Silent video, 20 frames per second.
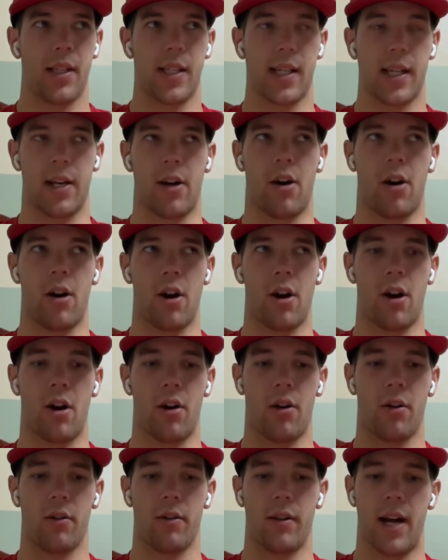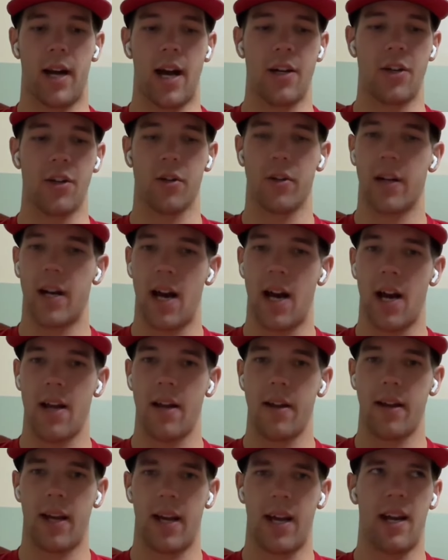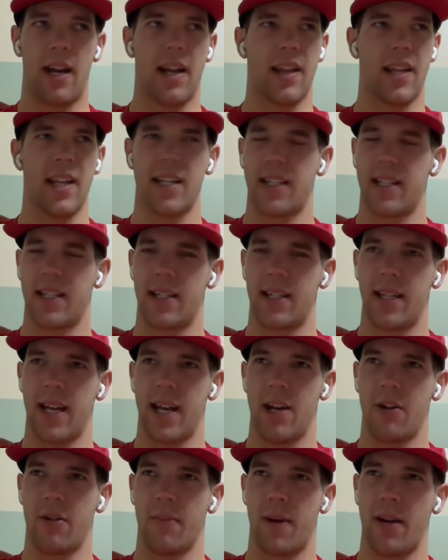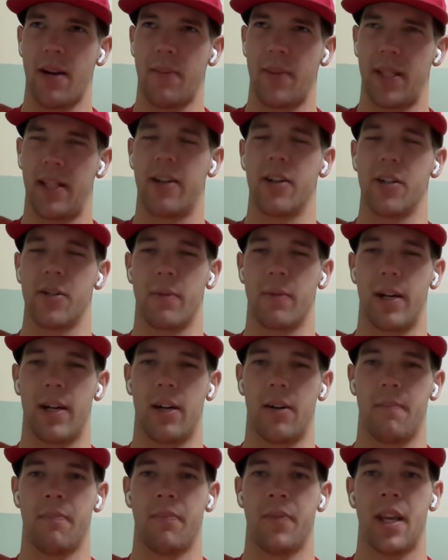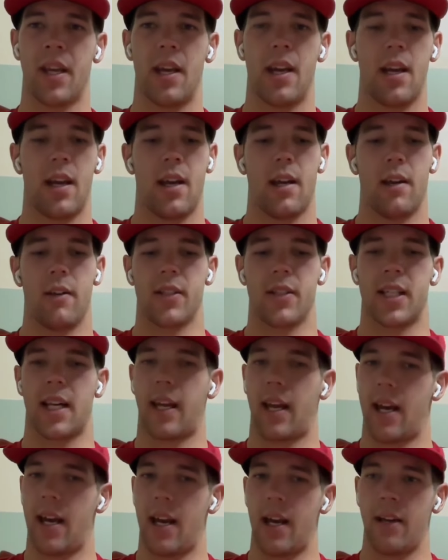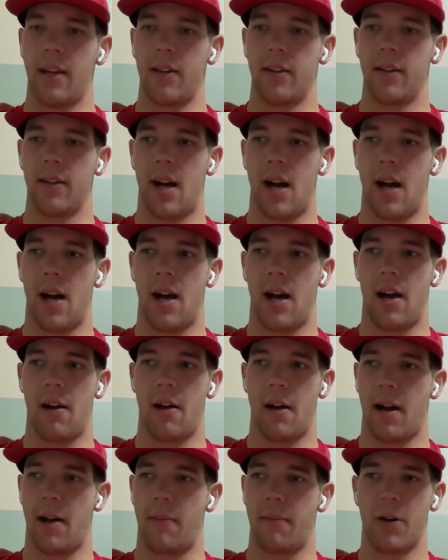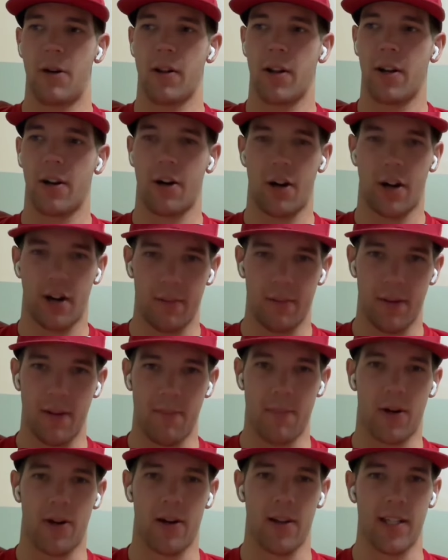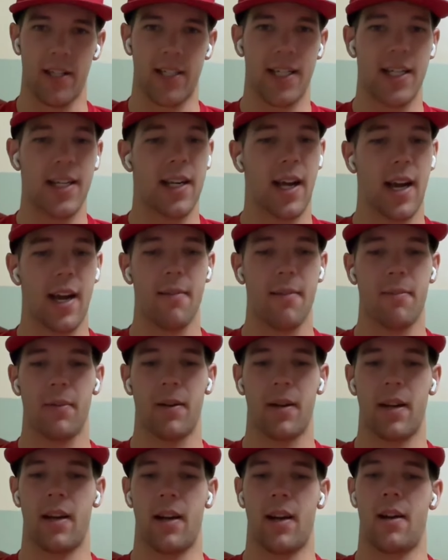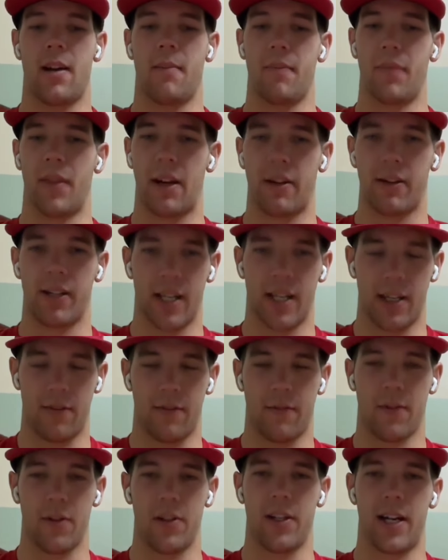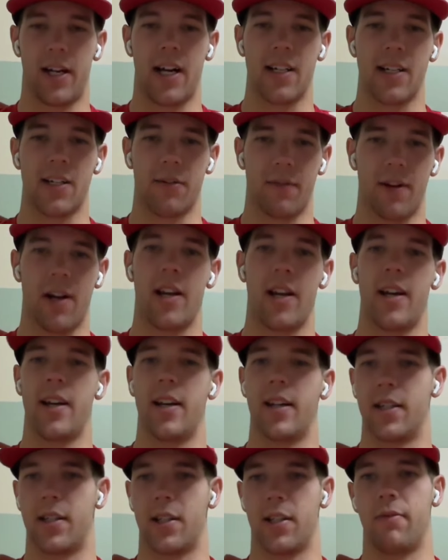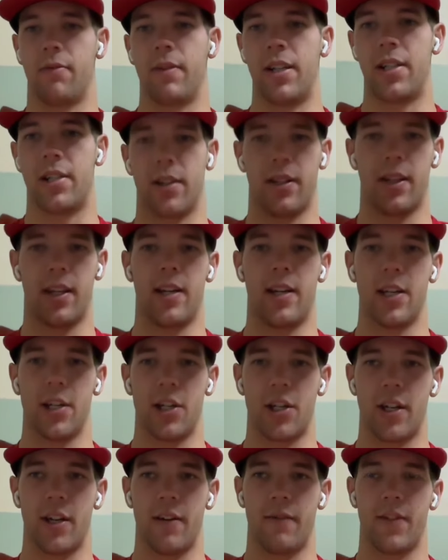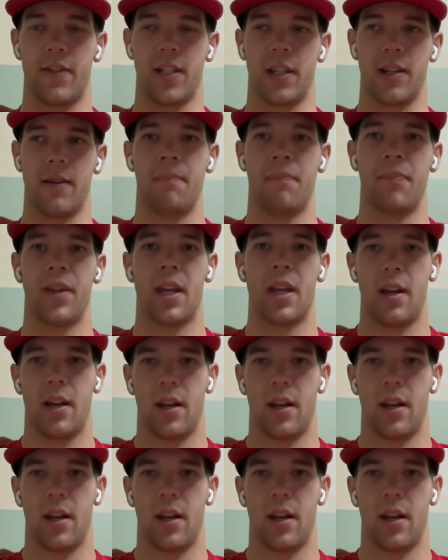let's see, Carl, Nigel, and I, and I think Daniel might have been there as well. It it's like, hey, uh, I'm no longer going to be a part of the team camp. Um, I would like for you guys to run it. And so we took the initiative to